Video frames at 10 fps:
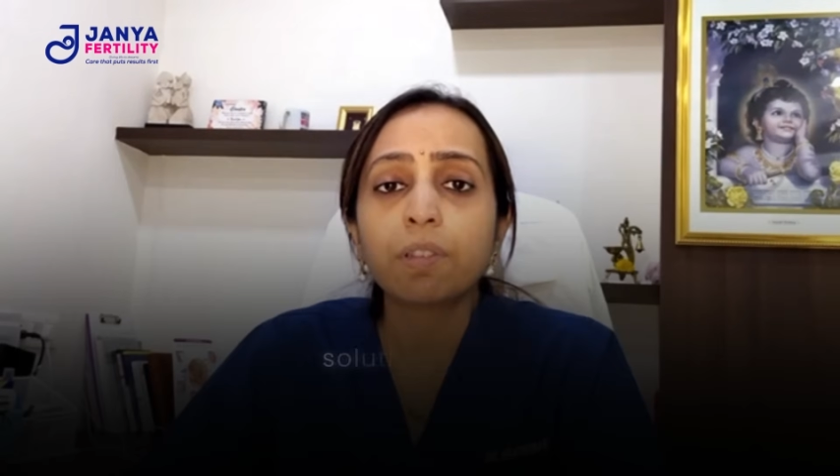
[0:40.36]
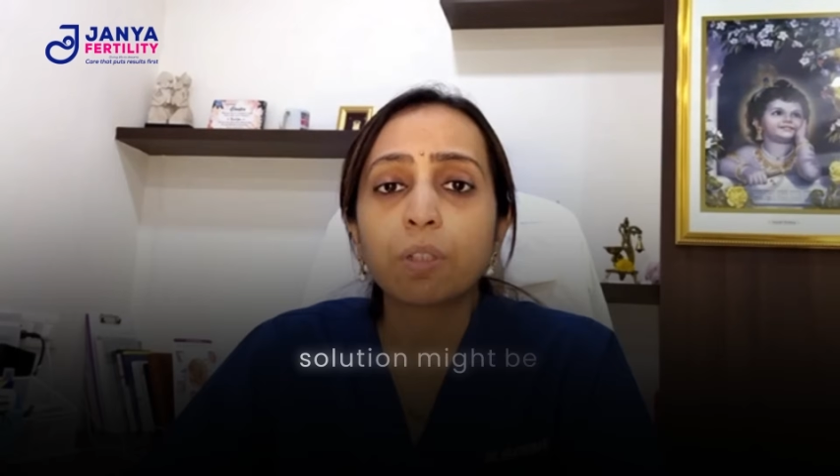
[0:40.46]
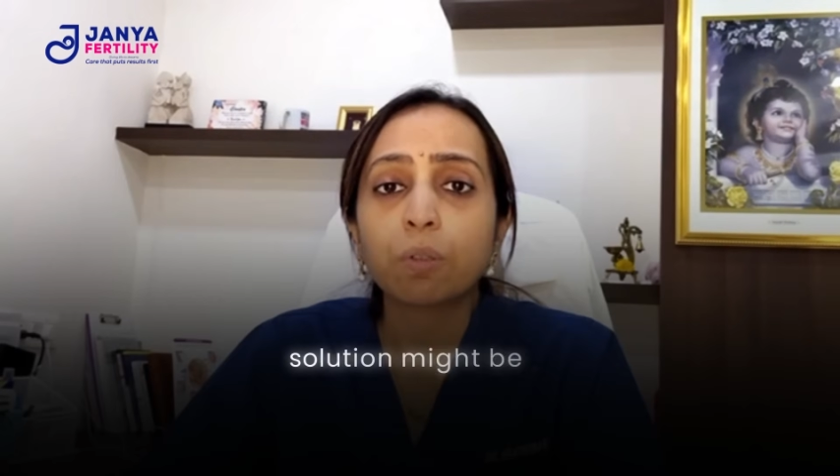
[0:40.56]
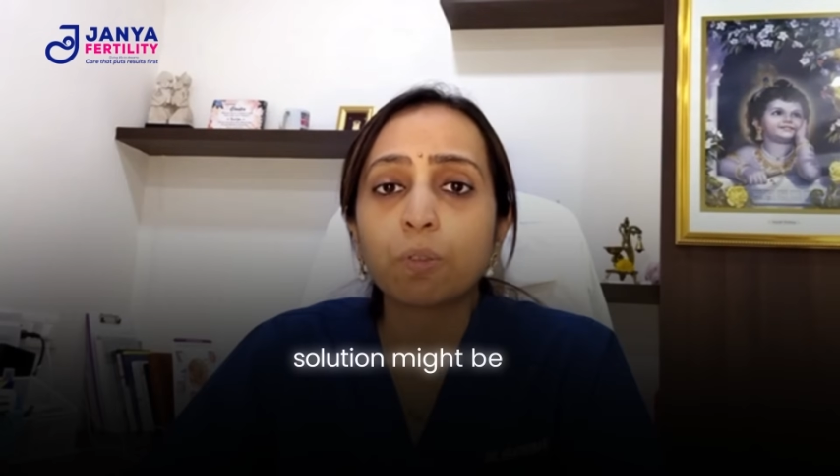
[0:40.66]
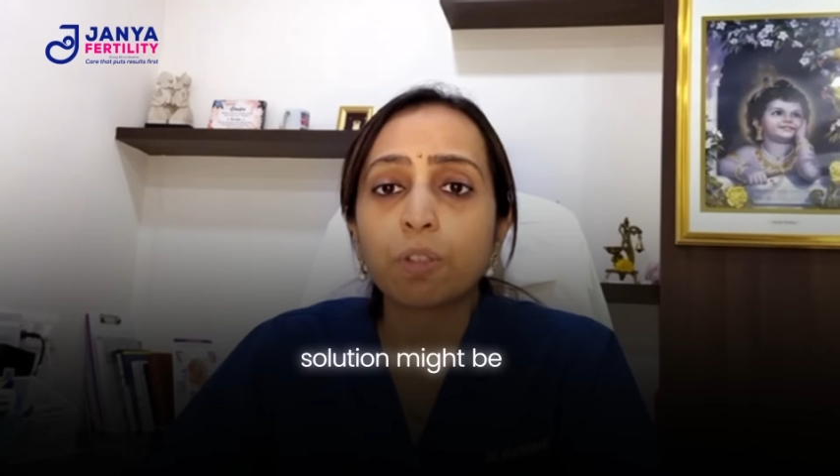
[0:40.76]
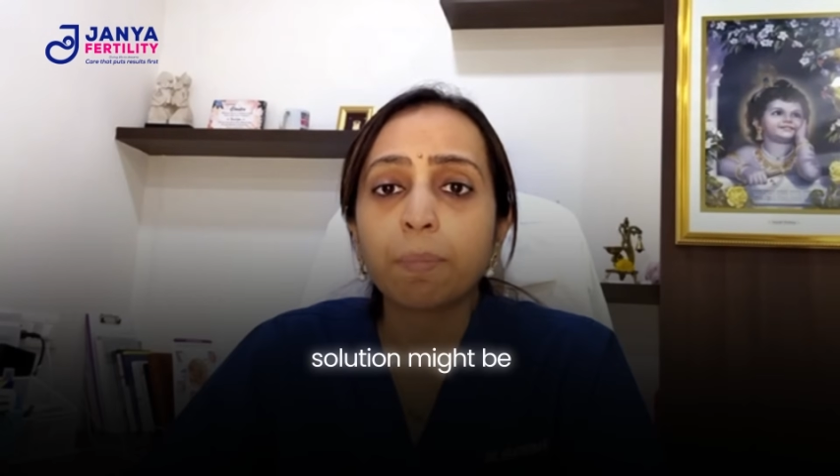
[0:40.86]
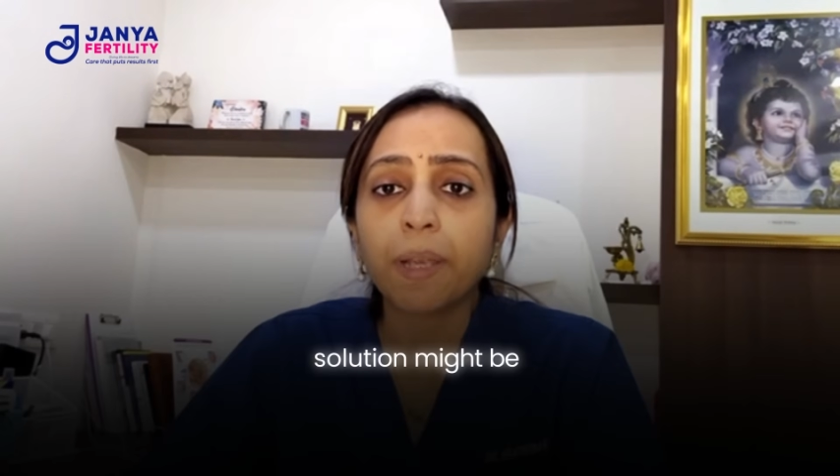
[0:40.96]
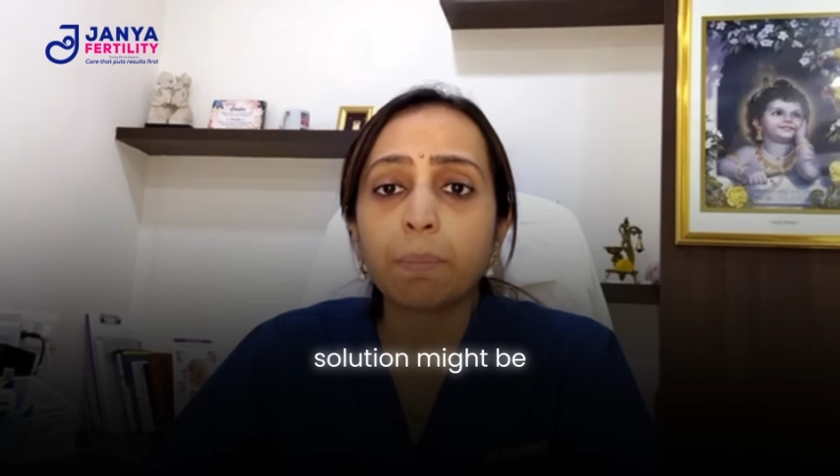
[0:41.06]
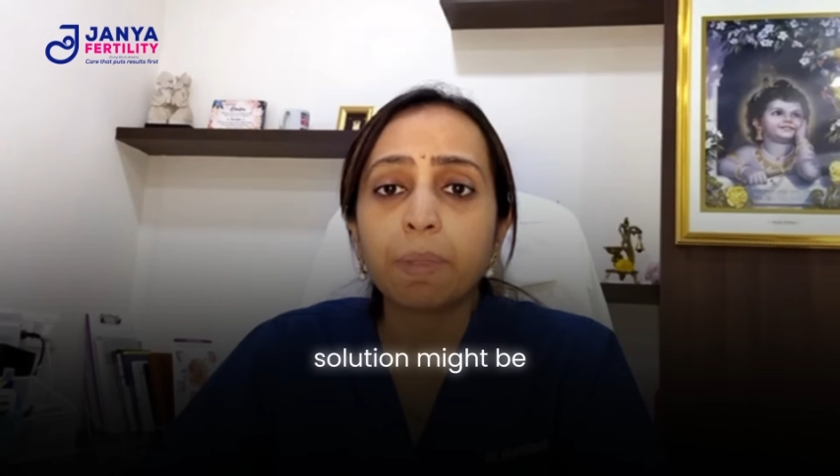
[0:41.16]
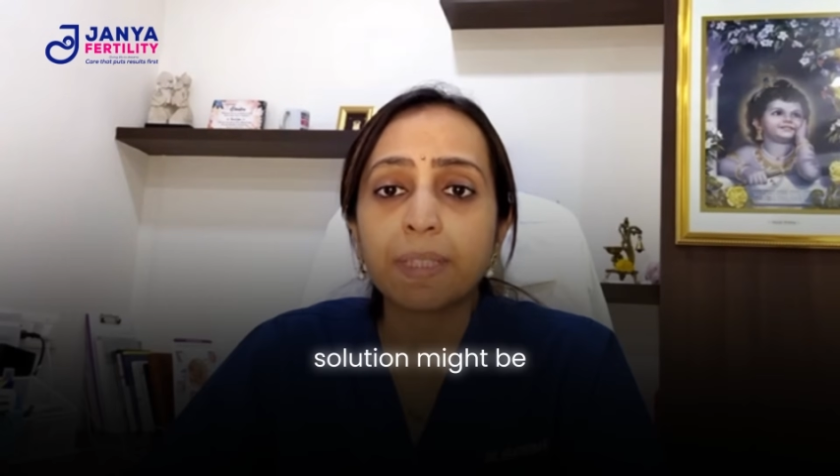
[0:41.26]
the solution
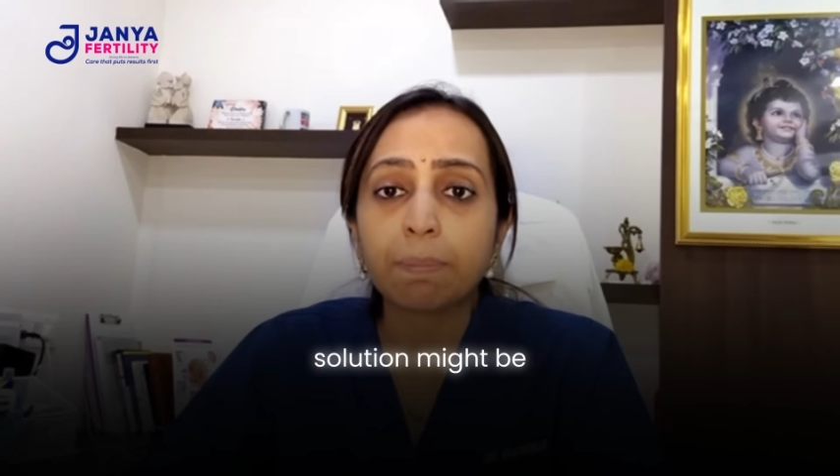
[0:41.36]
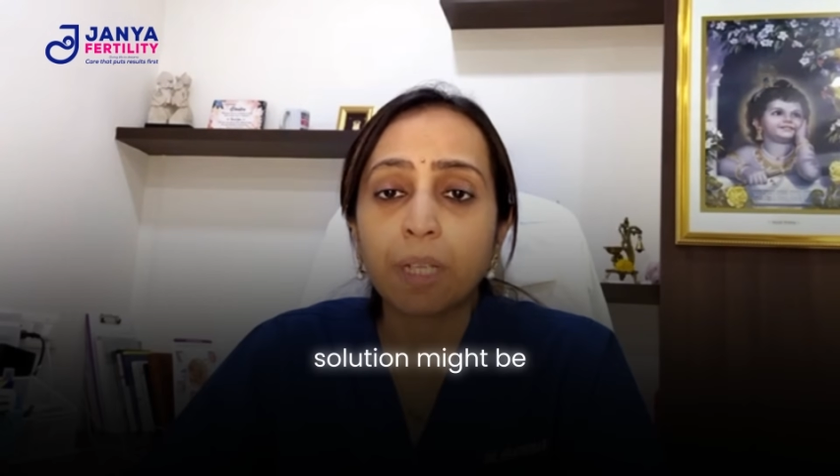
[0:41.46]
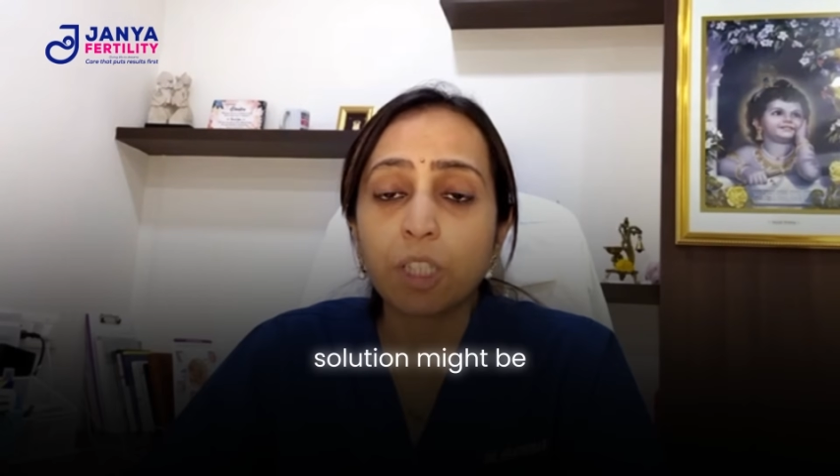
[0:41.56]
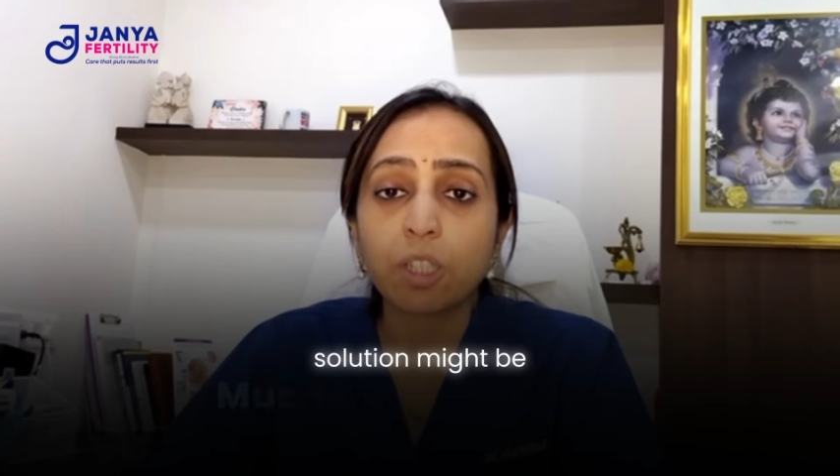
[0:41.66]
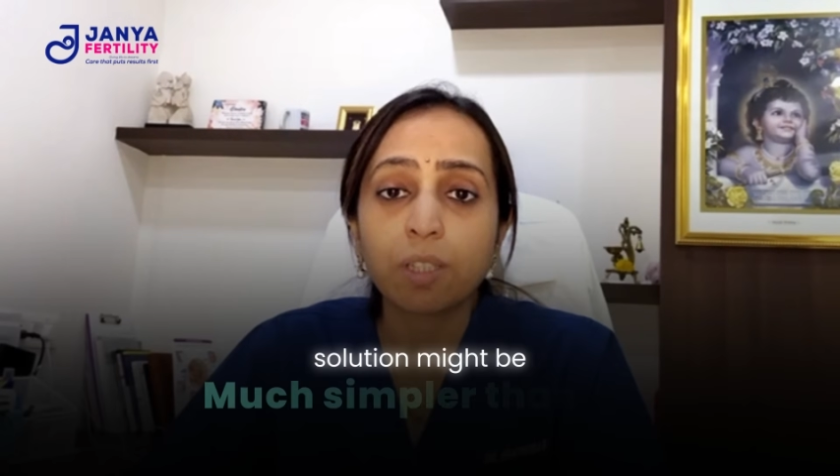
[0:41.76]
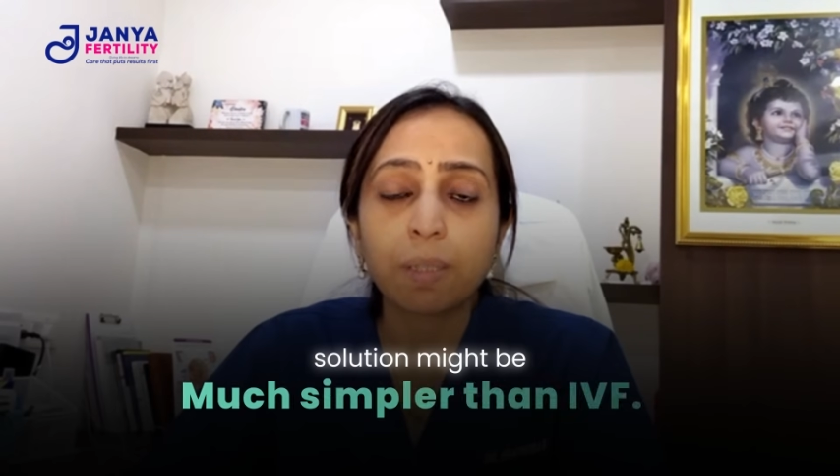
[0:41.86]
might be much